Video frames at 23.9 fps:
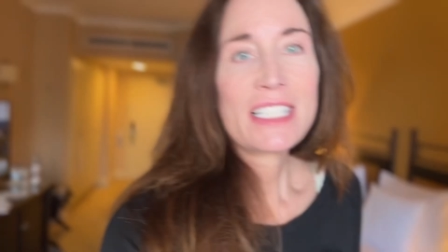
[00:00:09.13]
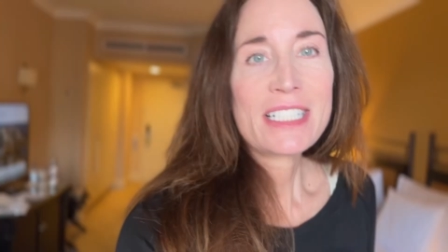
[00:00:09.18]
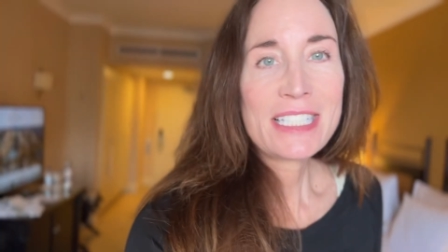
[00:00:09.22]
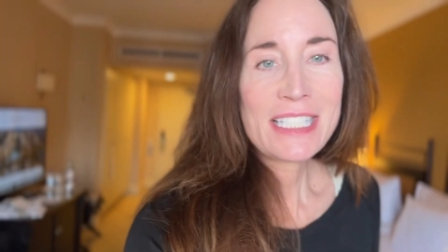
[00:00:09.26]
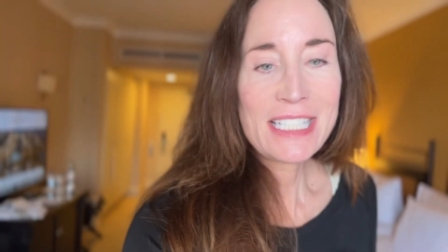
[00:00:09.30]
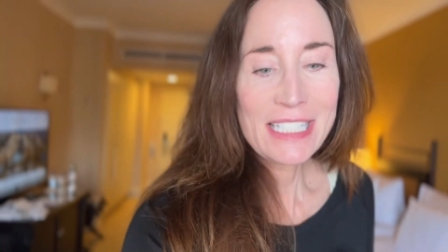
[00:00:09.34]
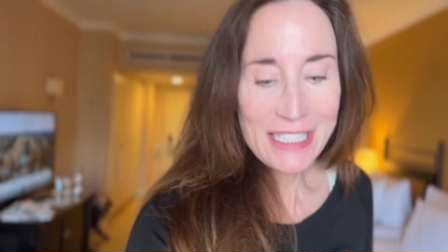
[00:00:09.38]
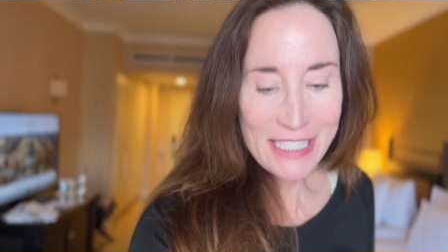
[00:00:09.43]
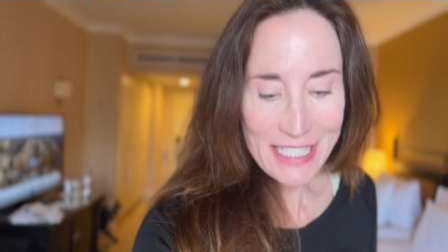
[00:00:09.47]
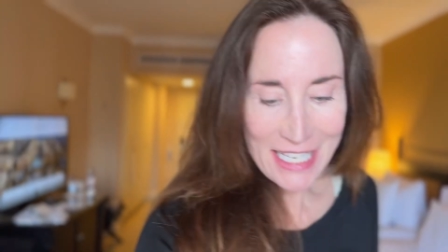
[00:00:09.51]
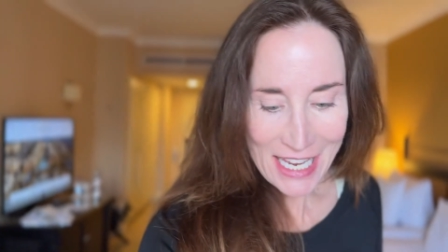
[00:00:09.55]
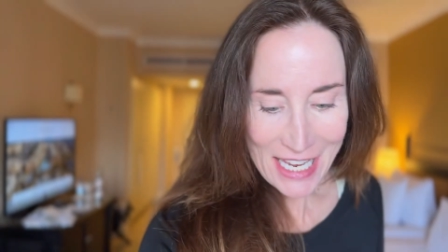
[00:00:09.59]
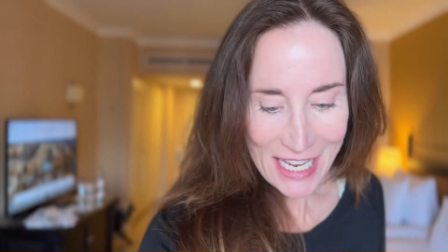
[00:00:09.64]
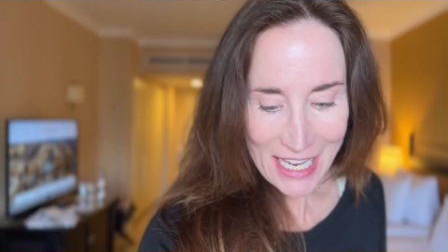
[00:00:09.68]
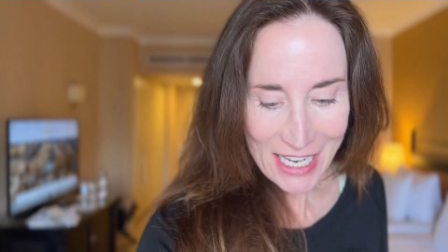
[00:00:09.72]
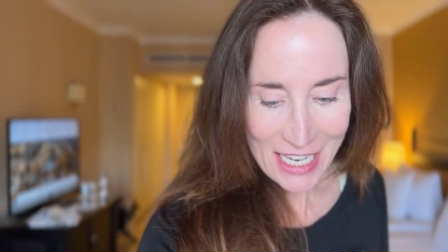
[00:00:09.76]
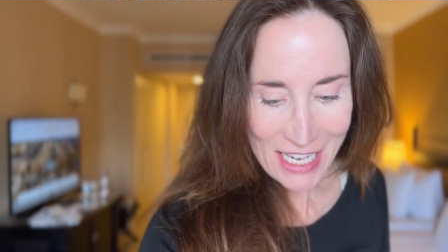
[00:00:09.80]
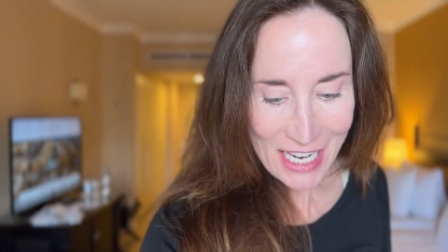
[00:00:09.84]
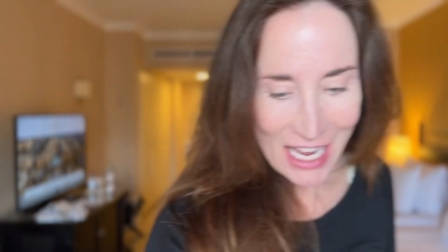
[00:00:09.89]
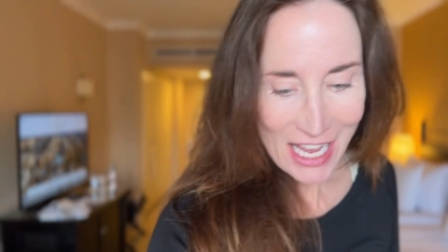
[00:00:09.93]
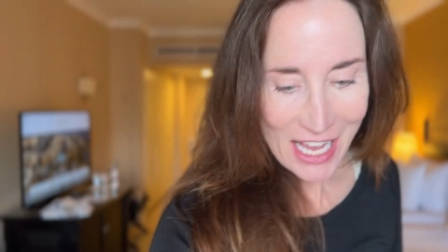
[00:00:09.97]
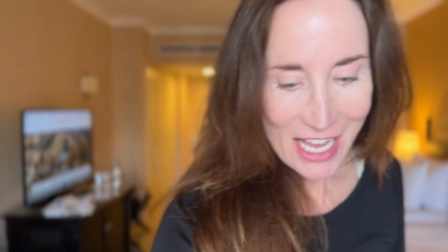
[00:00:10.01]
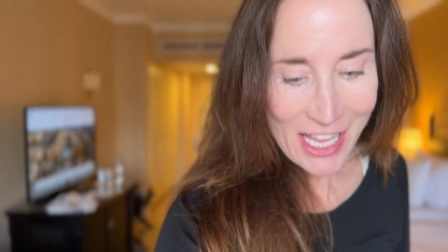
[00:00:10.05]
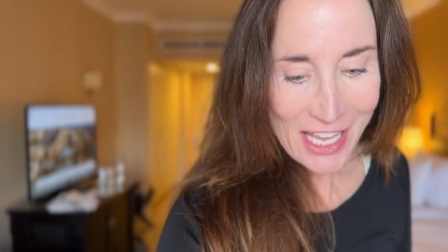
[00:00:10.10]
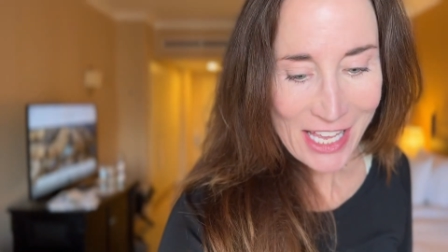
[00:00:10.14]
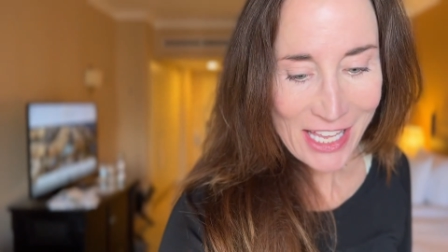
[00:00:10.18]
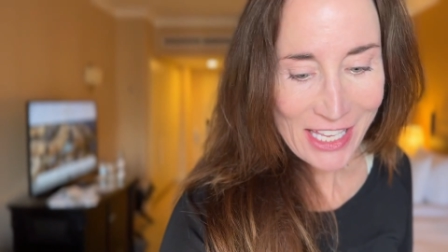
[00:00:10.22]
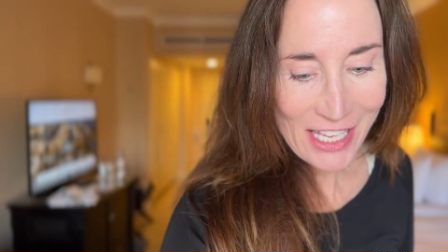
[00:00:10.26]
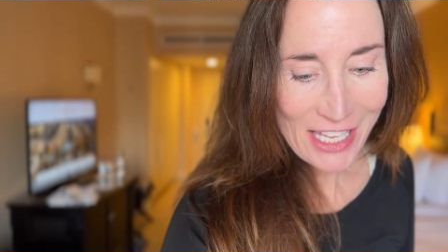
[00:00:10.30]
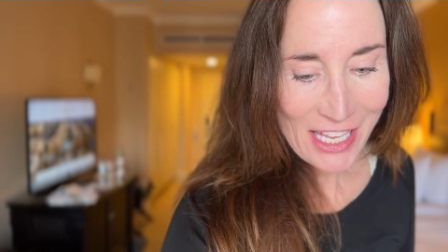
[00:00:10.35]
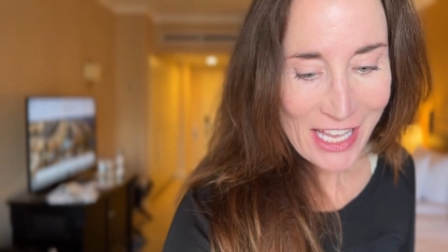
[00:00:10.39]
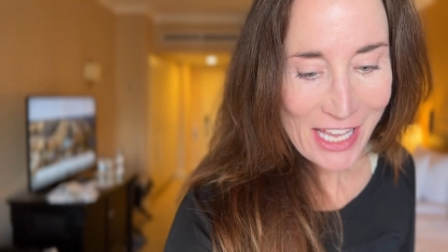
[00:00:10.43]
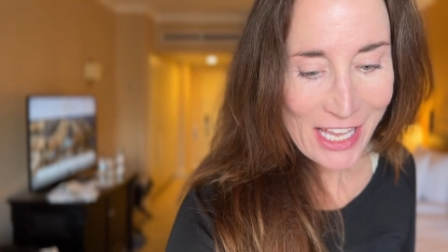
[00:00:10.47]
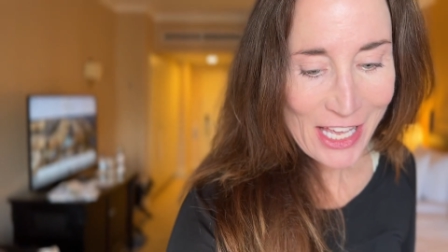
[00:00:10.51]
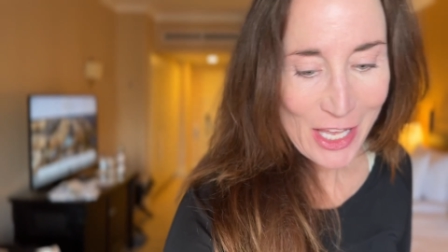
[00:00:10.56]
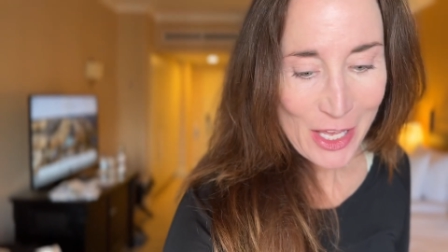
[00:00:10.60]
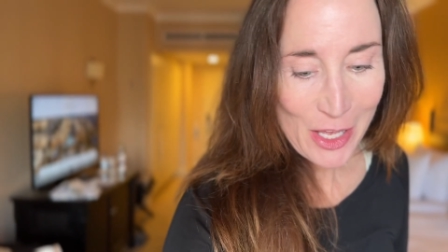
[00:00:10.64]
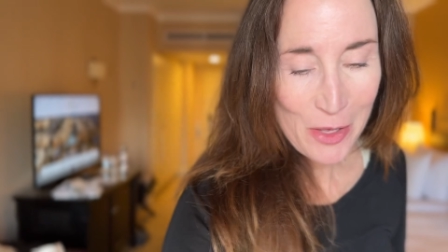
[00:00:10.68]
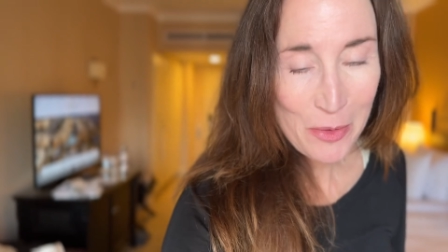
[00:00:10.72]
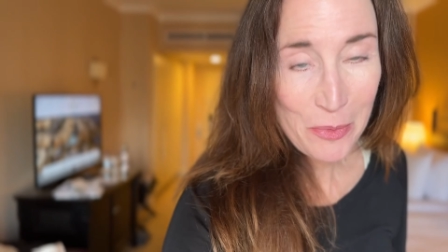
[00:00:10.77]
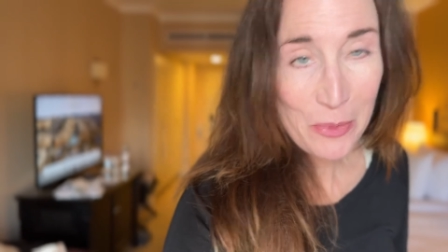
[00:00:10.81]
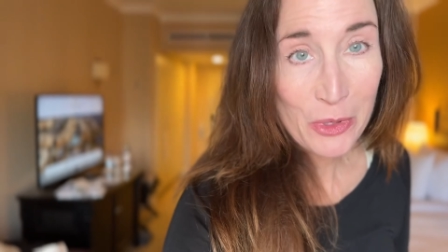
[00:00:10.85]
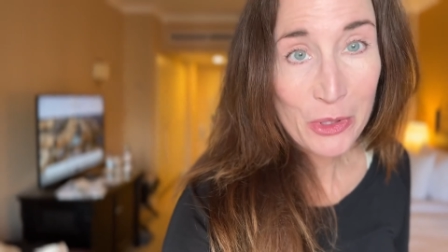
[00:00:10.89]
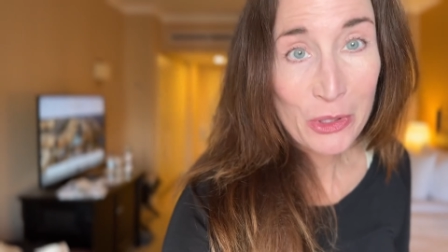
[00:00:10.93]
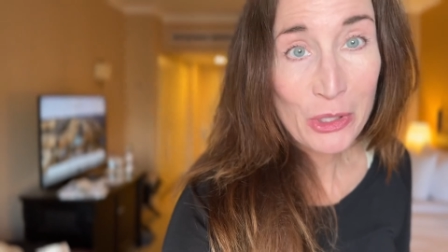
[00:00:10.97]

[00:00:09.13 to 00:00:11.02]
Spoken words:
today I am